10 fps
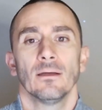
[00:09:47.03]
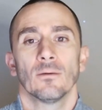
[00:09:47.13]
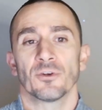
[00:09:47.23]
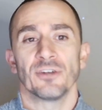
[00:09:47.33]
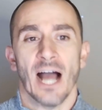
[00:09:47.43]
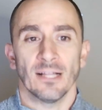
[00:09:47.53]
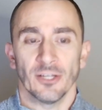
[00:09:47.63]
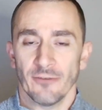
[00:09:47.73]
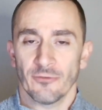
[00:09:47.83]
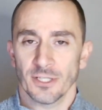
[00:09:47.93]
We're not
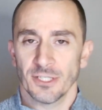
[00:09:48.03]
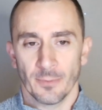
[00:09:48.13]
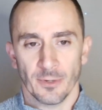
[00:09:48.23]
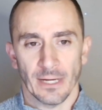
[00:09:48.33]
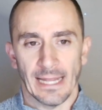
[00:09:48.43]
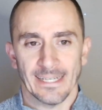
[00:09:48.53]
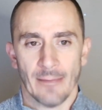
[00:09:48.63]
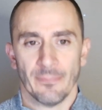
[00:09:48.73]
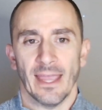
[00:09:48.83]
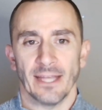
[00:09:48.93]
looking for a super
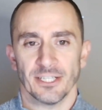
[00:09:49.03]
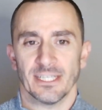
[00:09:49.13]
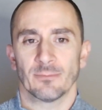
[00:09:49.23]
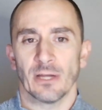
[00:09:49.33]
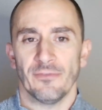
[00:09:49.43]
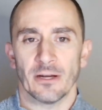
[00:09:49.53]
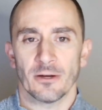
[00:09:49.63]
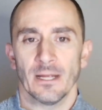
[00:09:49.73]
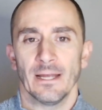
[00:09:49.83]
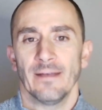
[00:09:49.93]
in-depth agency brief
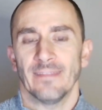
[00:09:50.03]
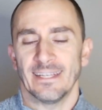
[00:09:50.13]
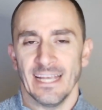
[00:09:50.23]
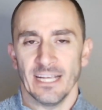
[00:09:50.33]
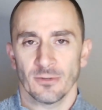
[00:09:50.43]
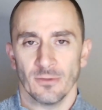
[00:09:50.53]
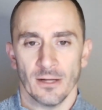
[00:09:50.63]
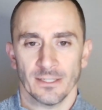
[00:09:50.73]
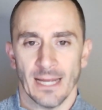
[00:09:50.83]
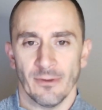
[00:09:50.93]
here that takes you a long
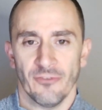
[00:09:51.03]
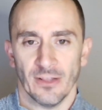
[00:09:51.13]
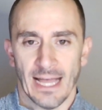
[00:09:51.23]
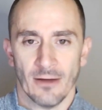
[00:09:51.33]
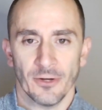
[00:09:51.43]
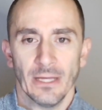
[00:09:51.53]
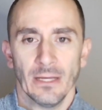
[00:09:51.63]
time to fill out.